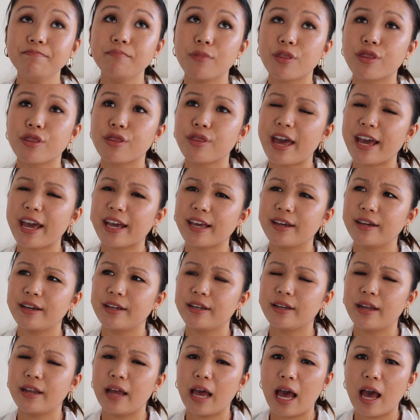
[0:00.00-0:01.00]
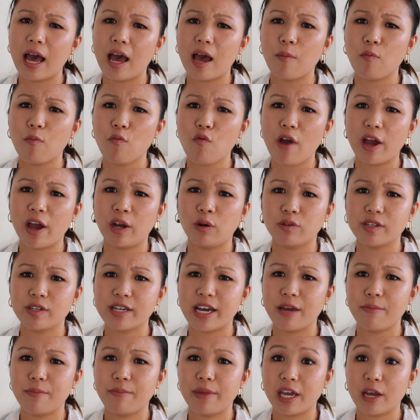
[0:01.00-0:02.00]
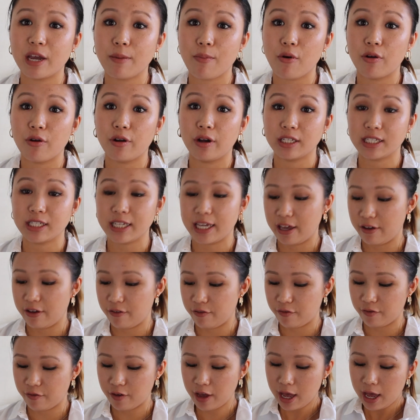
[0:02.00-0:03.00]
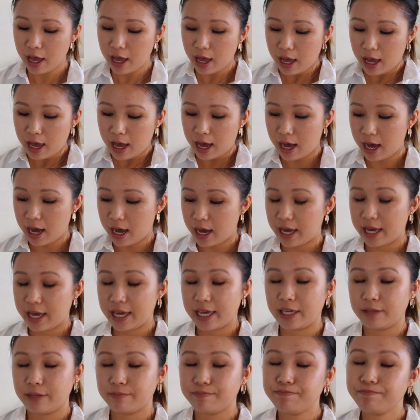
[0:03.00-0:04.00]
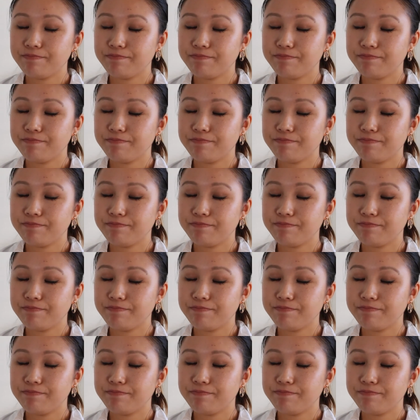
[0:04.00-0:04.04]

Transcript: second Ride or Die makeup product if I